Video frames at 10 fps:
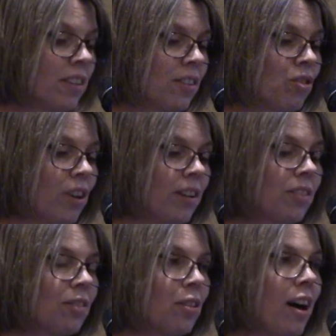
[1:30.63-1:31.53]

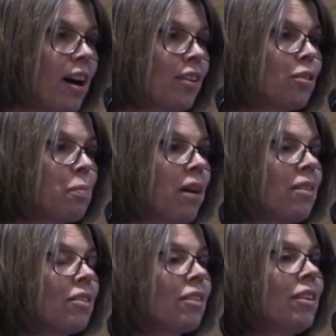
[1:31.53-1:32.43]
districts
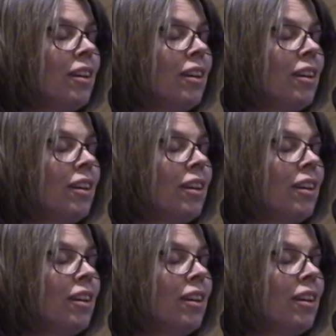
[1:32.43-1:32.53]
spend